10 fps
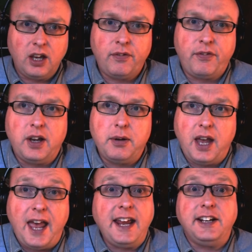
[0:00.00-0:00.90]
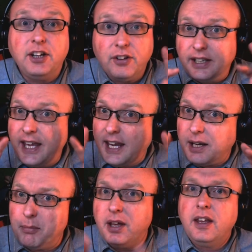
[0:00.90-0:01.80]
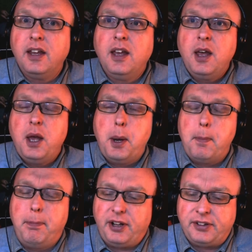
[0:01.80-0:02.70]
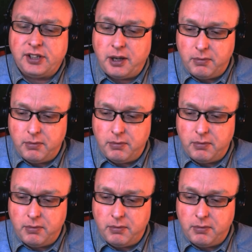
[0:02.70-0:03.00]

of any other game. But